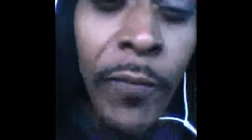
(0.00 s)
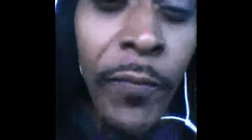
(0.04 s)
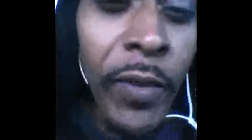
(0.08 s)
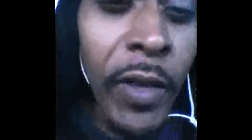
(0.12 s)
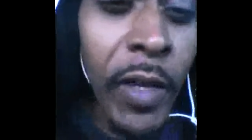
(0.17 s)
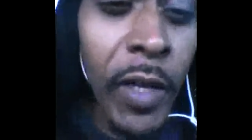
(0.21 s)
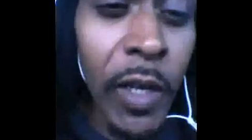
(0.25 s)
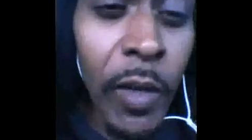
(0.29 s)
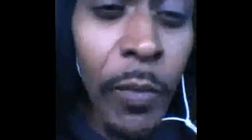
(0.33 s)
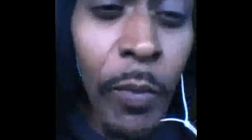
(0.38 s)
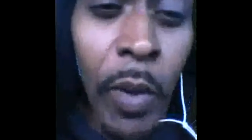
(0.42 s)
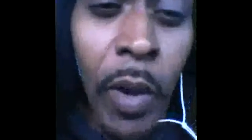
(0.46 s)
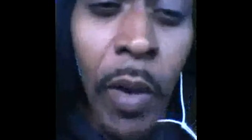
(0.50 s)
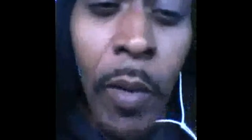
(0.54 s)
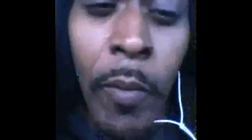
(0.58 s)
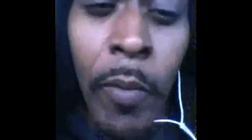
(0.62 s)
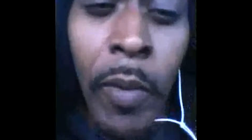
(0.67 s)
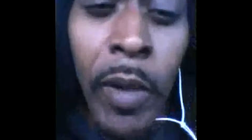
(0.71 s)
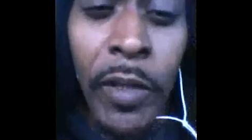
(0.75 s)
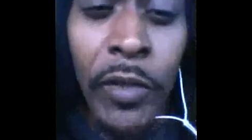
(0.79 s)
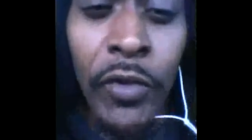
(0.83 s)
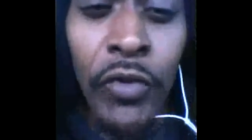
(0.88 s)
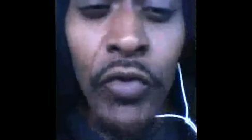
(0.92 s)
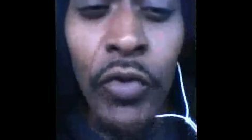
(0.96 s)
I can't forget
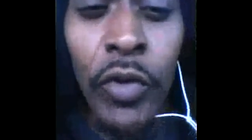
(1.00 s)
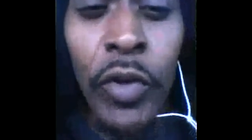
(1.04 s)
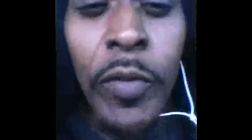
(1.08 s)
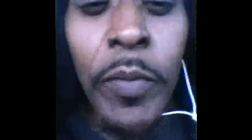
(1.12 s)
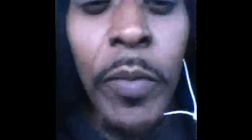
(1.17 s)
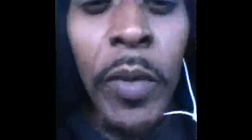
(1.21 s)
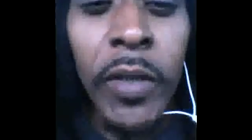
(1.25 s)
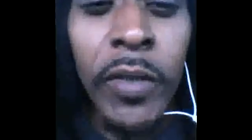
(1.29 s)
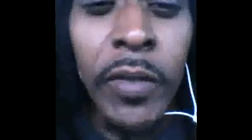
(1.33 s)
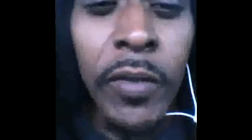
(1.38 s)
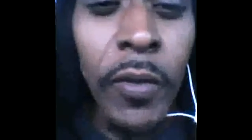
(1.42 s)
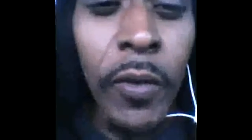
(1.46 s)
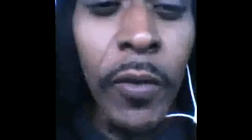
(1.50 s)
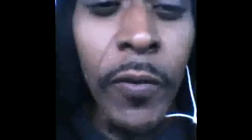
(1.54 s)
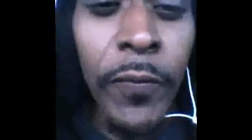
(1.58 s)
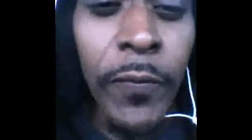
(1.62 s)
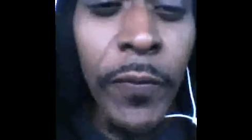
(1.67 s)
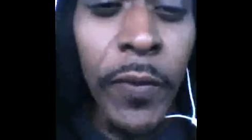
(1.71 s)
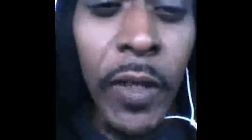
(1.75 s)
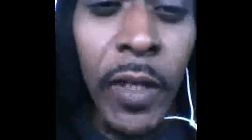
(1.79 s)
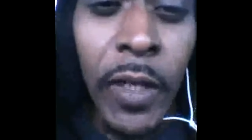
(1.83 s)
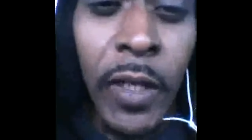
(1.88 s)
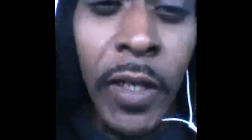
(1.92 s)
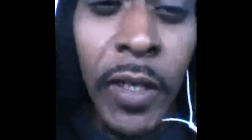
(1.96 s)
about my Street
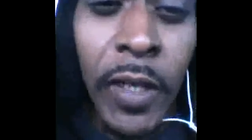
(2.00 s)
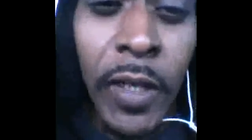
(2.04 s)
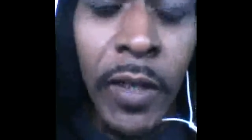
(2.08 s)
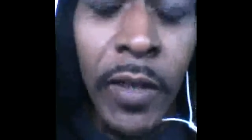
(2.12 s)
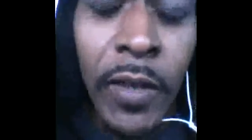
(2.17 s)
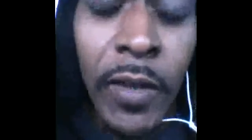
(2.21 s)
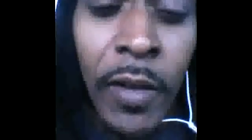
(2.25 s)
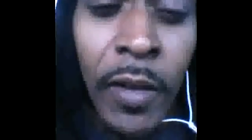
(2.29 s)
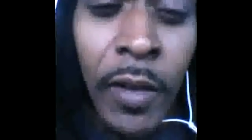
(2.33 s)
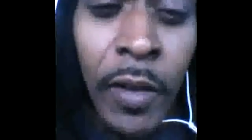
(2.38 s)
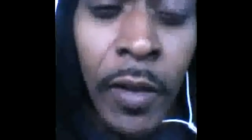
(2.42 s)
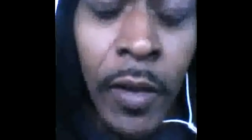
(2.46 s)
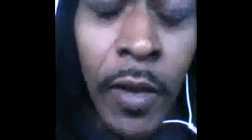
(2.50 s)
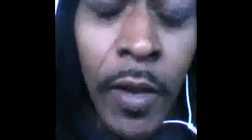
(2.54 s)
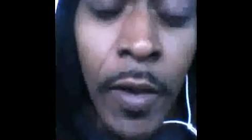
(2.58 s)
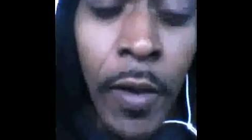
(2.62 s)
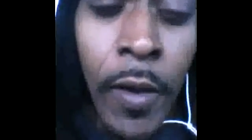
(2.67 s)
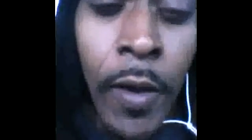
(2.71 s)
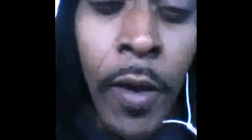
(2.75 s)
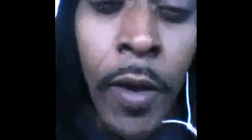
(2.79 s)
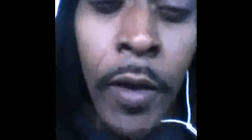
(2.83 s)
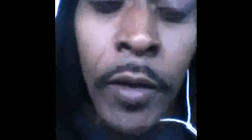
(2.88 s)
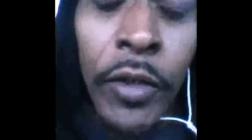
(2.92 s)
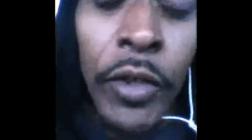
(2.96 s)
Muscle affiliate,
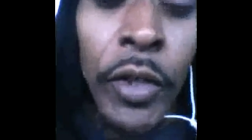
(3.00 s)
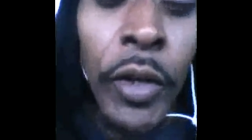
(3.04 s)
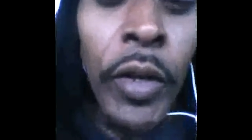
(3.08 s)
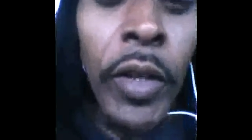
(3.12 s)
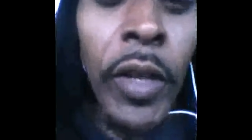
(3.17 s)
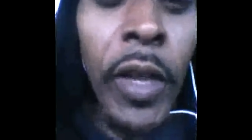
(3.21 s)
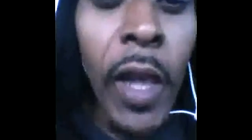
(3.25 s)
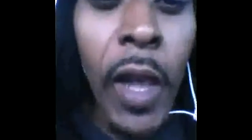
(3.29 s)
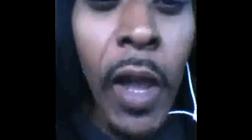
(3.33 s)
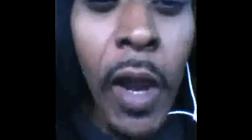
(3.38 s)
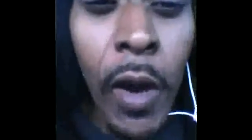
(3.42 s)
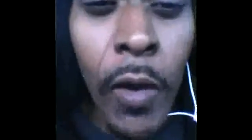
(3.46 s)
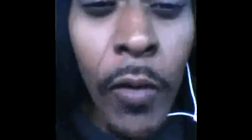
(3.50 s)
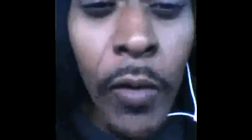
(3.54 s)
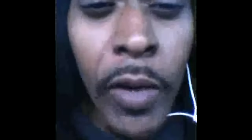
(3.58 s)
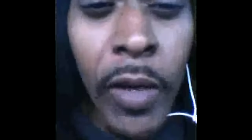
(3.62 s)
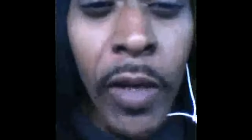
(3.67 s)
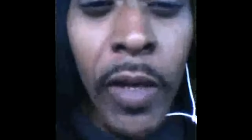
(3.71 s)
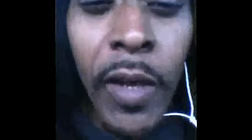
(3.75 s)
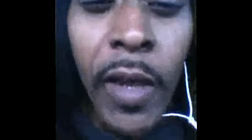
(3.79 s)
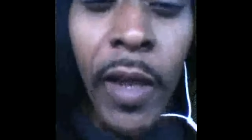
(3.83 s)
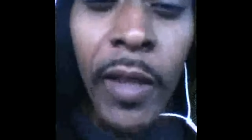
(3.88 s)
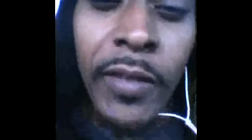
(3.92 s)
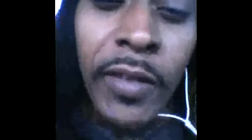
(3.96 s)
uh, Dirty
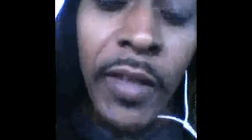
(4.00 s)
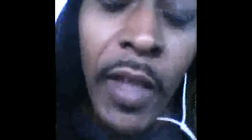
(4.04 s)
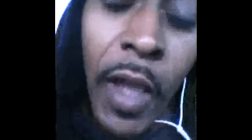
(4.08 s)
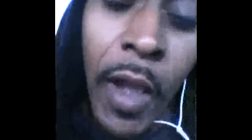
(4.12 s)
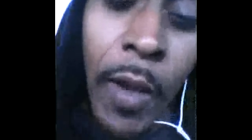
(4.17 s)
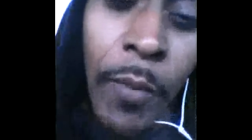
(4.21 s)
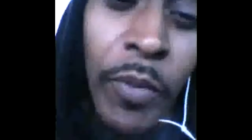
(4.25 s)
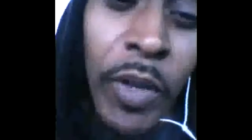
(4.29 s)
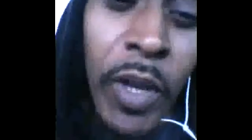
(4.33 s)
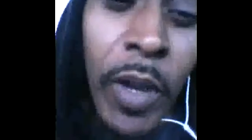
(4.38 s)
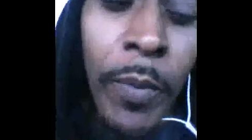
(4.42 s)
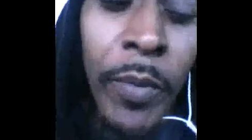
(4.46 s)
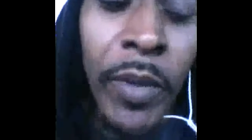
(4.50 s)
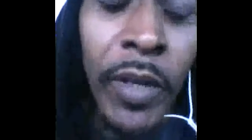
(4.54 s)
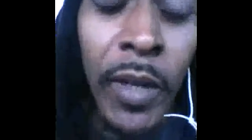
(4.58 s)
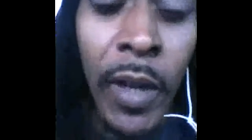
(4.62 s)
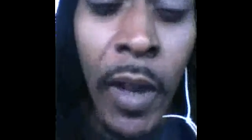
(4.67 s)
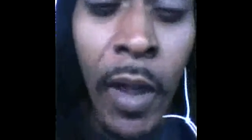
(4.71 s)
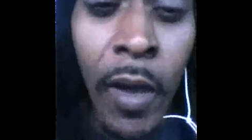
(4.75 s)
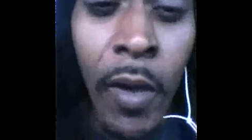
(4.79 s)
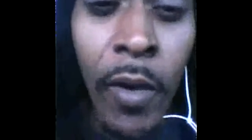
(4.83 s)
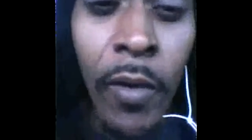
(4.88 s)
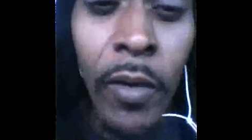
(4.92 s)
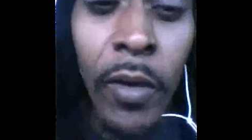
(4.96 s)
Harry. He got an album
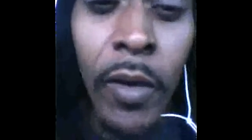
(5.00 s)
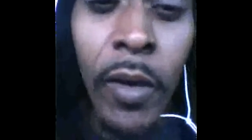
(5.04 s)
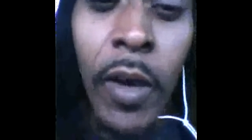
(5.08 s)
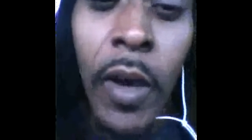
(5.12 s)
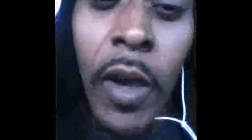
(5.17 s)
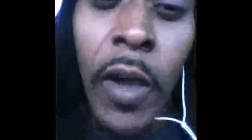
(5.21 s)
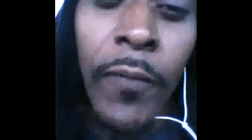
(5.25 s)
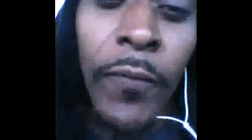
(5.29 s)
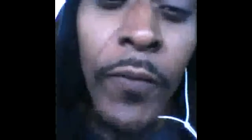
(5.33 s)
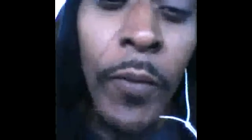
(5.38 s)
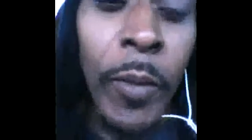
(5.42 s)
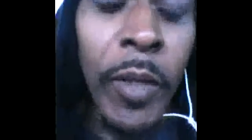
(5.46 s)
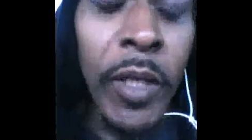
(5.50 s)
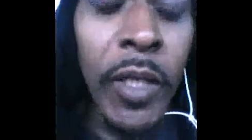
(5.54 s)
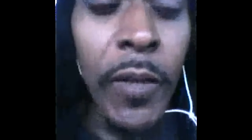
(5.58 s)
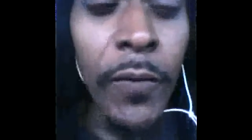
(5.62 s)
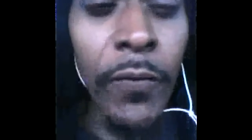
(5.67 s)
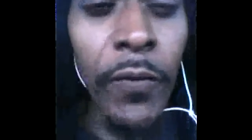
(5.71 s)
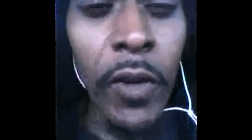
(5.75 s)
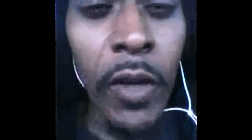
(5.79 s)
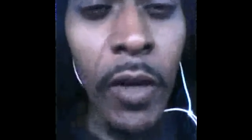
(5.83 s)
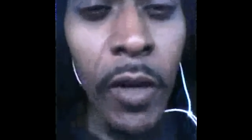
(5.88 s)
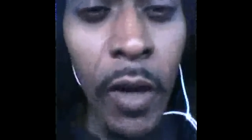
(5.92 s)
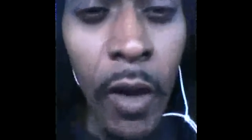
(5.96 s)
coming out, cut from
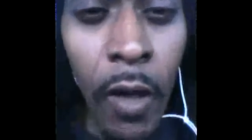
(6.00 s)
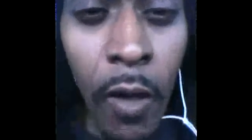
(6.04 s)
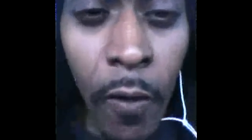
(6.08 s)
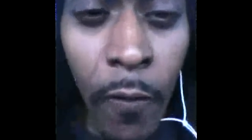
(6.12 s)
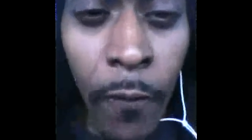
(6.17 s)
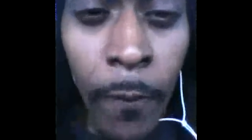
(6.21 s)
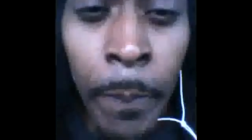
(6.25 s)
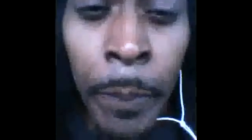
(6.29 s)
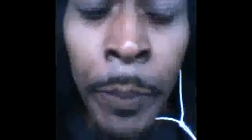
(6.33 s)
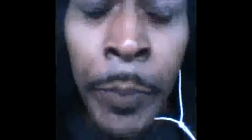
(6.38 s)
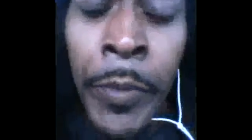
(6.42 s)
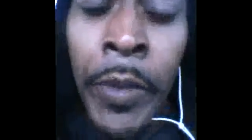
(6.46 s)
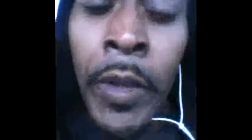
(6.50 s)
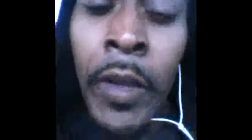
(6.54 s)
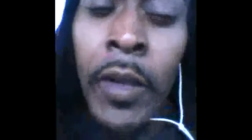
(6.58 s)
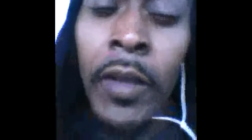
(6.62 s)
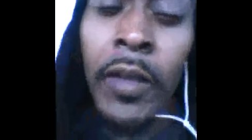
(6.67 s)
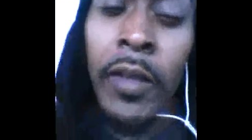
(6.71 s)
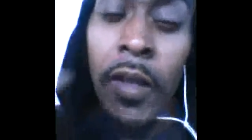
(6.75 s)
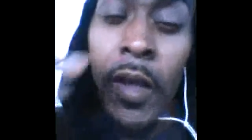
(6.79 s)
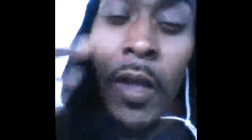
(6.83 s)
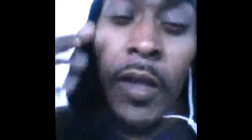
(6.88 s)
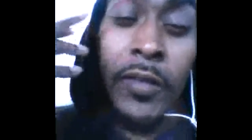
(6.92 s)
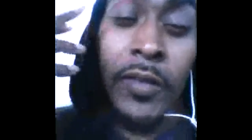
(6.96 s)
a different
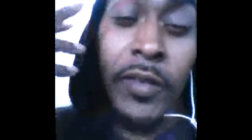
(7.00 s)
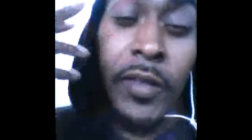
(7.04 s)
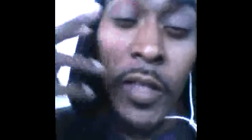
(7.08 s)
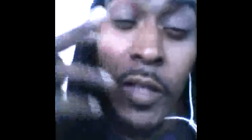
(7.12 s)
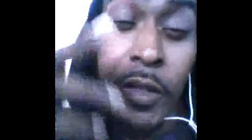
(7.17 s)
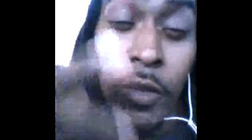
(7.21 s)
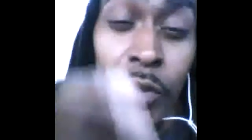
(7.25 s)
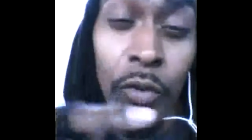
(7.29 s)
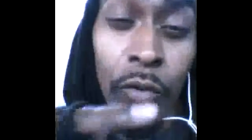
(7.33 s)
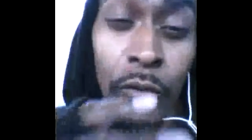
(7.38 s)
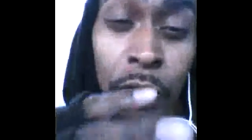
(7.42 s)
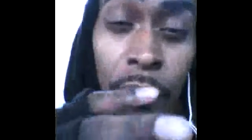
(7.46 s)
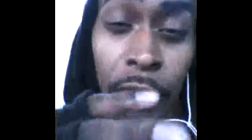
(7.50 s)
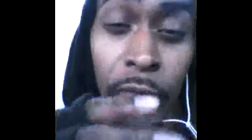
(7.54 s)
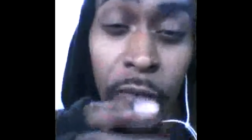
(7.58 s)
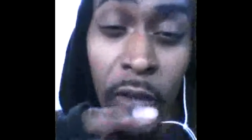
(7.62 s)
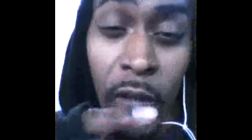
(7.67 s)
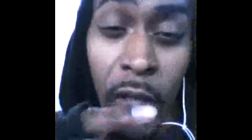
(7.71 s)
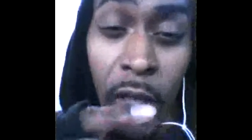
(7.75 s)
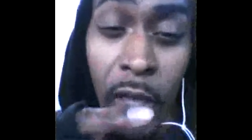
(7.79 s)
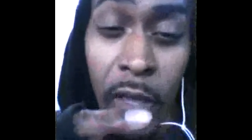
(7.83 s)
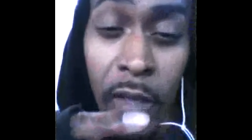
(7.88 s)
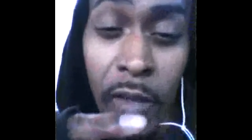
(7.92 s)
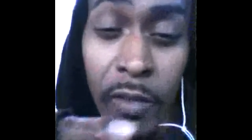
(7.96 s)
cloth. Y'all stay
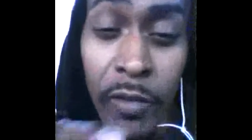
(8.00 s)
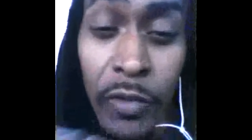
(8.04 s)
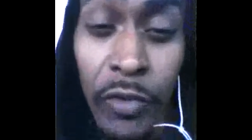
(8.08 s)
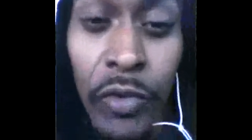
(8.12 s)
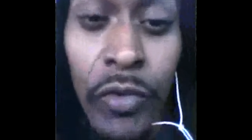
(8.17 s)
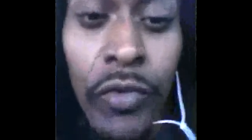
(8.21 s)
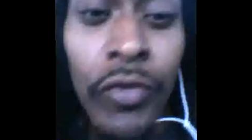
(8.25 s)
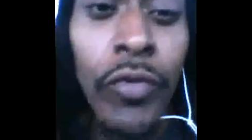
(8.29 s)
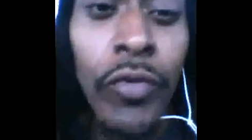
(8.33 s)
tuned for that.